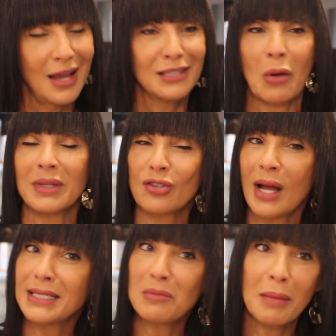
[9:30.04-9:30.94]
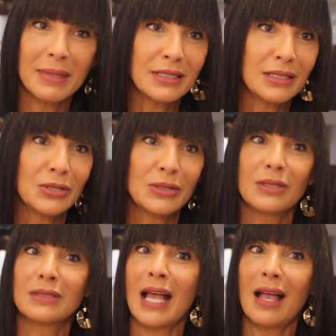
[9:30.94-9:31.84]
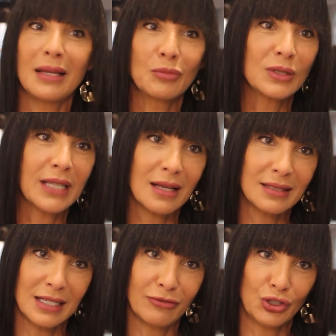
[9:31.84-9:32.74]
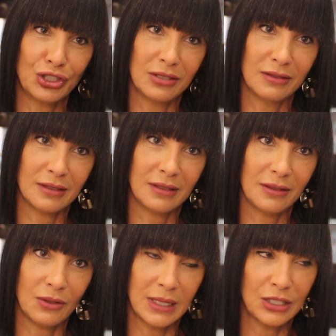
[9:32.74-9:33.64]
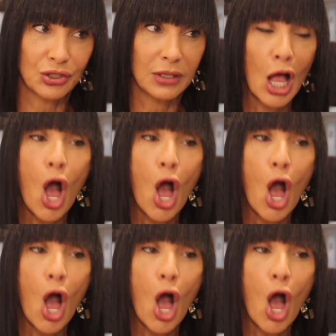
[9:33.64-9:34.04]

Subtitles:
So I was writing my materials and broadcasting for children in the region.